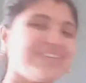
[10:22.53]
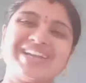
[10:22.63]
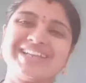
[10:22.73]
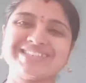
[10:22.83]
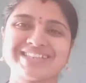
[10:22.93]
We
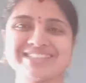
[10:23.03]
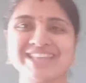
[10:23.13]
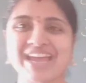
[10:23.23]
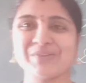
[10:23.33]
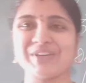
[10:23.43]
will
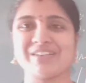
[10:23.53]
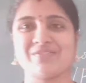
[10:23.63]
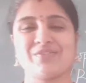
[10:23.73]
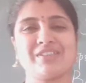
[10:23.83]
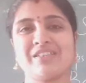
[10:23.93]
discuss that
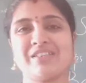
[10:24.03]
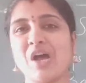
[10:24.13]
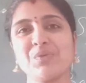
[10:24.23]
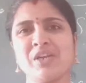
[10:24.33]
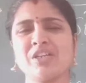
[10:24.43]
one.
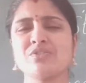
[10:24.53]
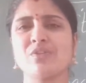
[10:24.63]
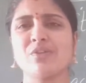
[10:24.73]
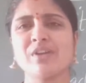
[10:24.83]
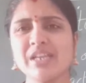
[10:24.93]
Now it
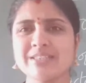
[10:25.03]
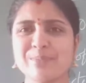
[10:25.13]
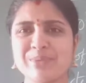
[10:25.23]
is only